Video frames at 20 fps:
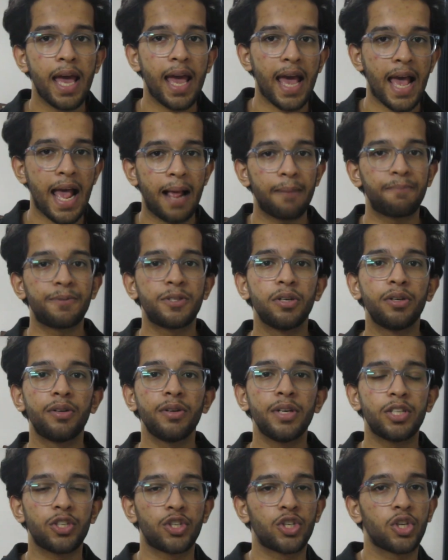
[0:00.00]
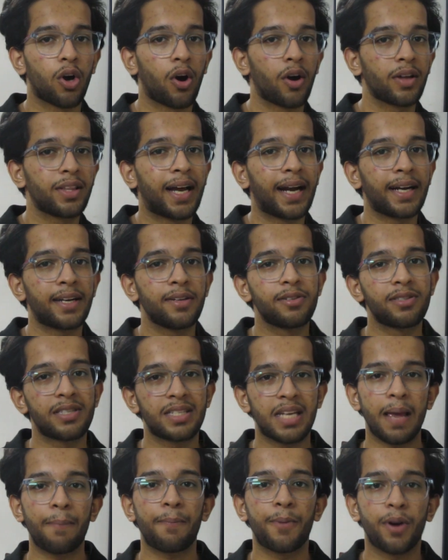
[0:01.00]
helps you to ensure that you
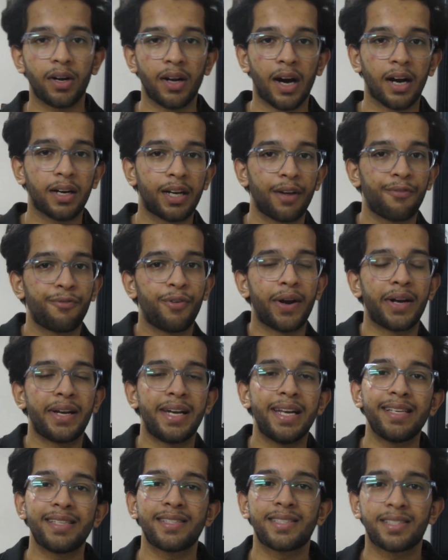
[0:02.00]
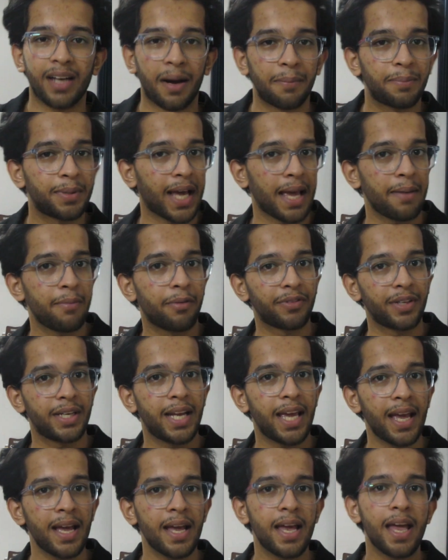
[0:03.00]
stay productive for at least some time of the
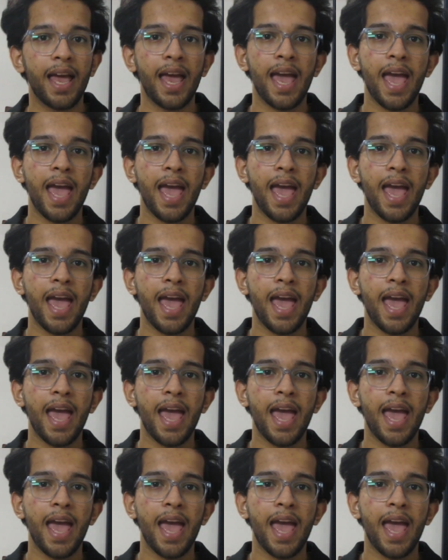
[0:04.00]
day,